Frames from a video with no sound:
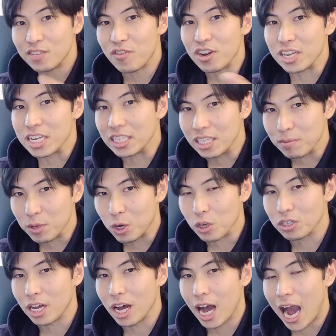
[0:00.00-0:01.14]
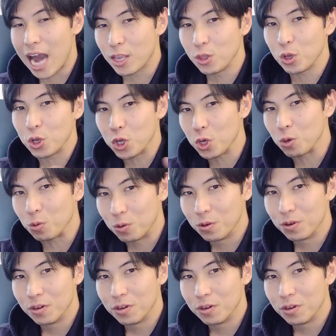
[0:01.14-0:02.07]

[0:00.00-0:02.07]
is very easy because I don't know you.